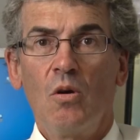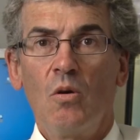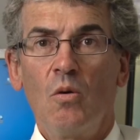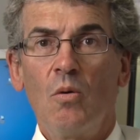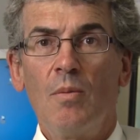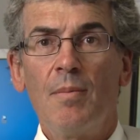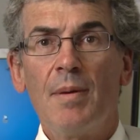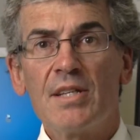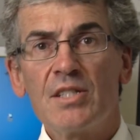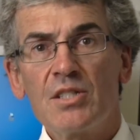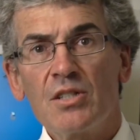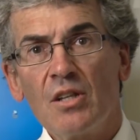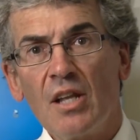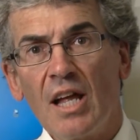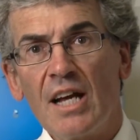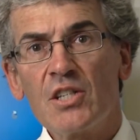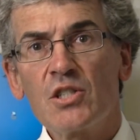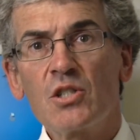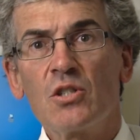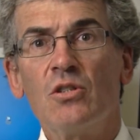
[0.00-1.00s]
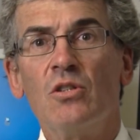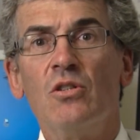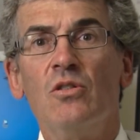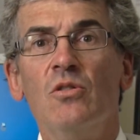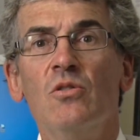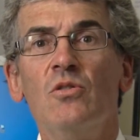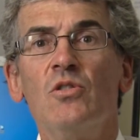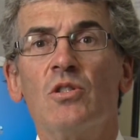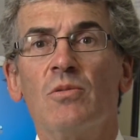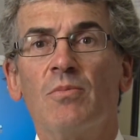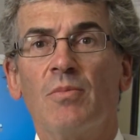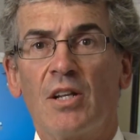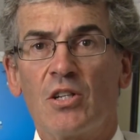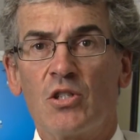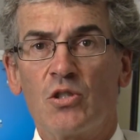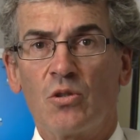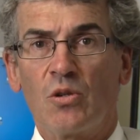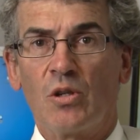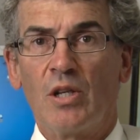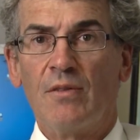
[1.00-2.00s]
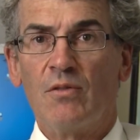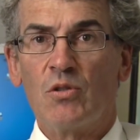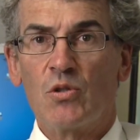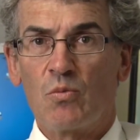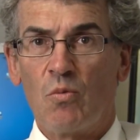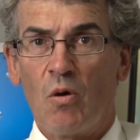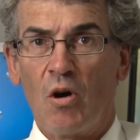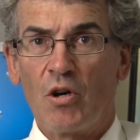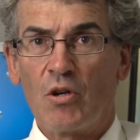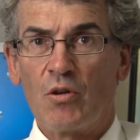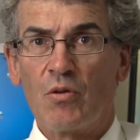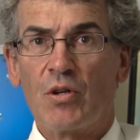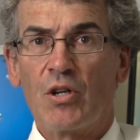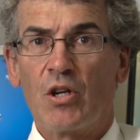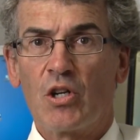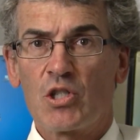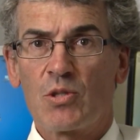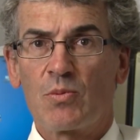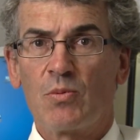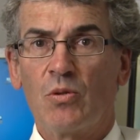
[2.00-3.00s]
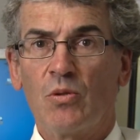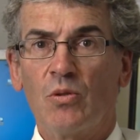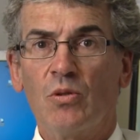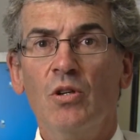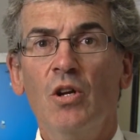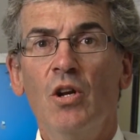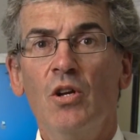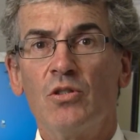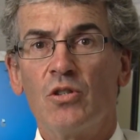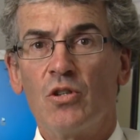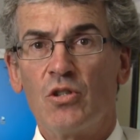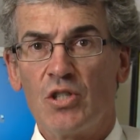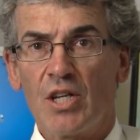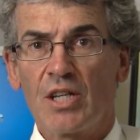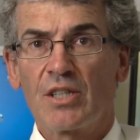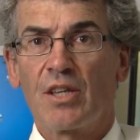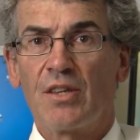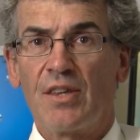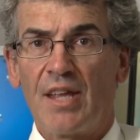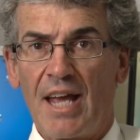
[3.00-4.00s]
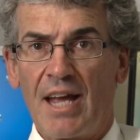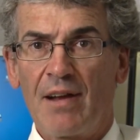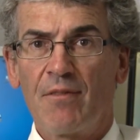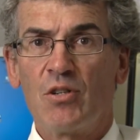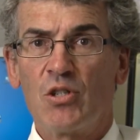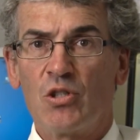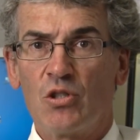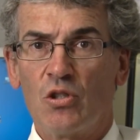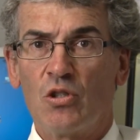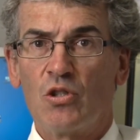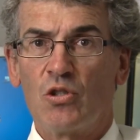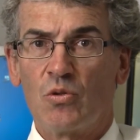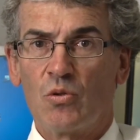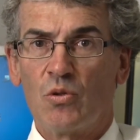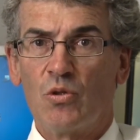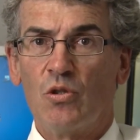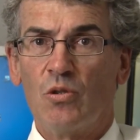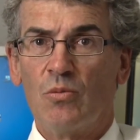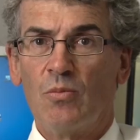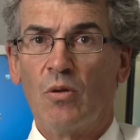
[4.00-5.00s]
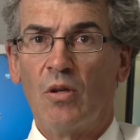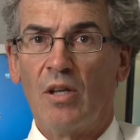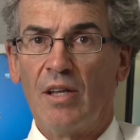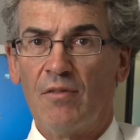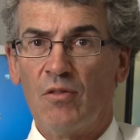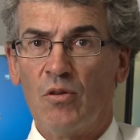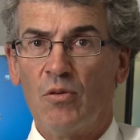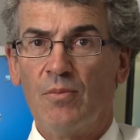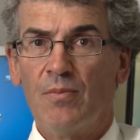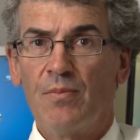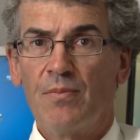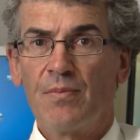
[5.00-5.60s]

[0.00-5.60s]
We may still ask you to do some blood sugar levels while you're in hospital to check that they have returned to a normal level.